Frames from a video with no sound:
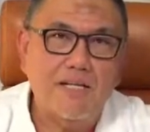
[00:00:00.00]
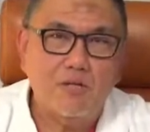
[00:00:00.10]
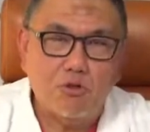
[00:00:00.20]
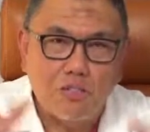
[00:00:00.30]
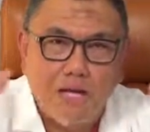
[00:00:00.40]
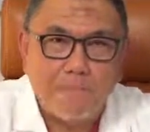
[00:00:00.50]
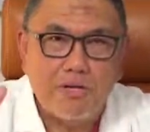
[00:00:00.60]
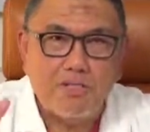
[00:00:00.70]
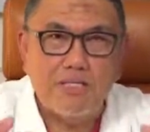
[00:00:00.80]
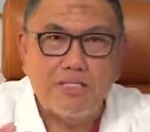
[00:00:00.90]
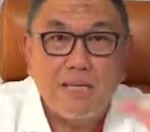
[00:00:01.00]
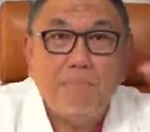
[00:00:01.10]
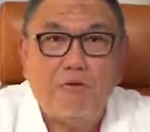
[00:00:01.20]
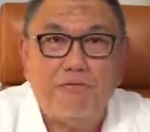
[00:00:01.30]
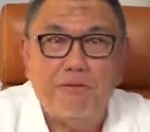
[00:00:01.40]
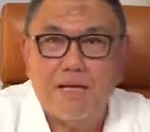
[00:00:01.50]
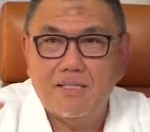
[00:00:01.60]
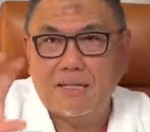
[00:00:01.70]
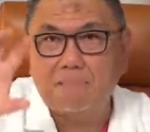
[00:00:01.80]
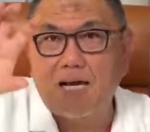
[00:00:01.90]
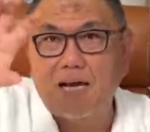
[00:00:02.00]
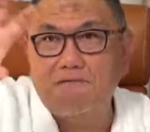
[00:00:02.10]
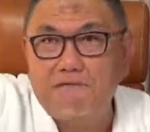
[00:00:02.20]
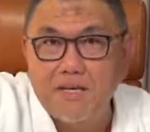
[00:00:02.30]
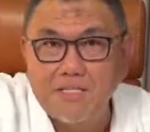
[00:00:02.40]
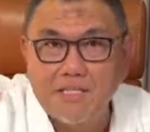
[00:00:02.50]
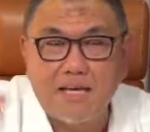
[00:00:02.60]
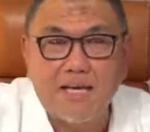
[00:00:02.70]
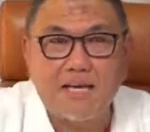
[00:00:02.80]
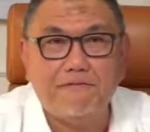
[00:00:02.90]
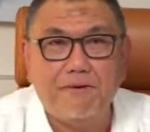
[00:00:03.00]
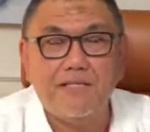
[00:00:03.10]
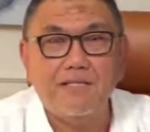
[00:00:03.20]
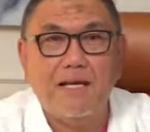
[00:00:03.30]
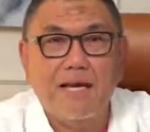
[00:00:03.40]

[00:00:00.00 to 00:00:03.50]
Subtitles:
So some patients need both. Sometimes I fix the AF first,